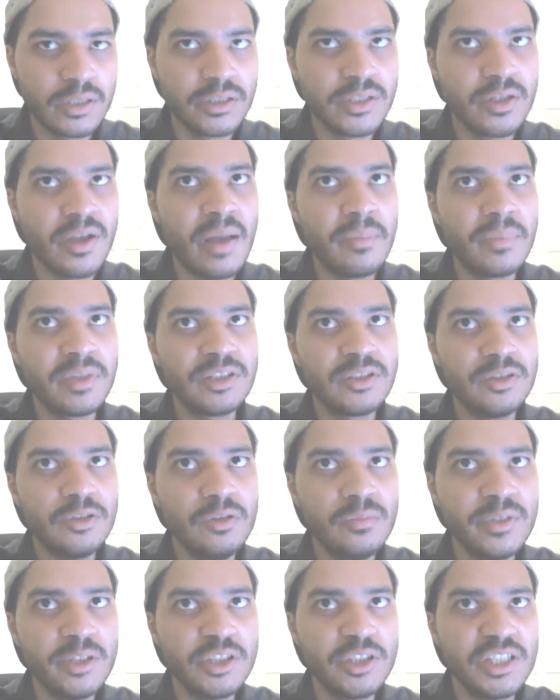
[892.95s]
So I'm
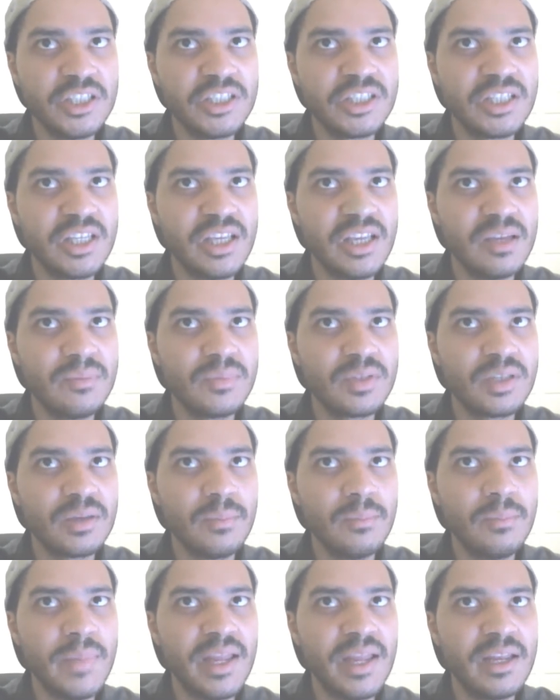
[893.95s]
assuming she skipped
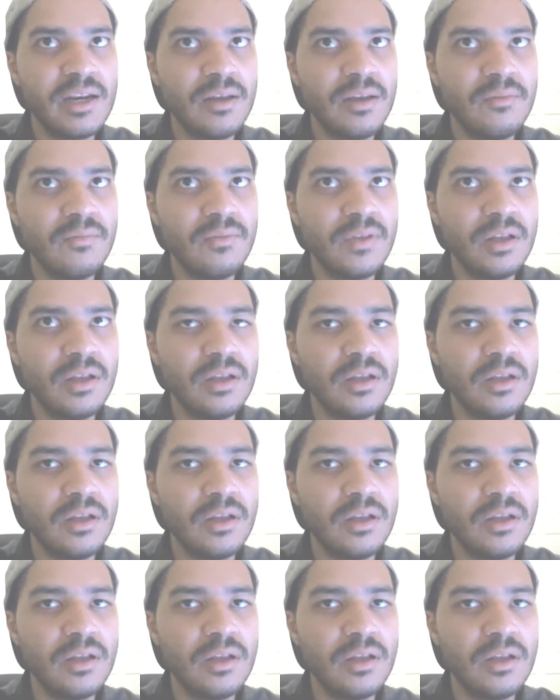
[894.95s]
making a